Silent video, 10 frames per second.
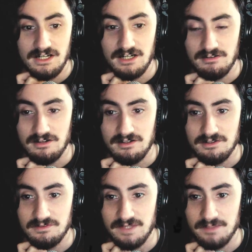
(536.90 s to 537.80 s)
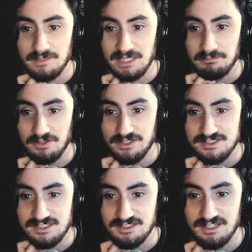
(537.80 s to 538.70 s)
that plays
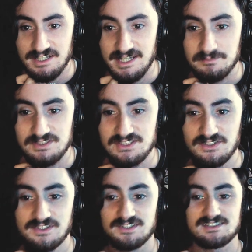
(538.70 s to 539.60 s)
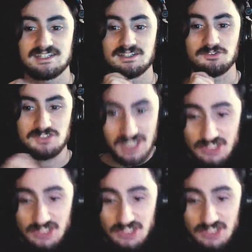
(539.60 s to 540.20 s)
at the end of the episode, there's like those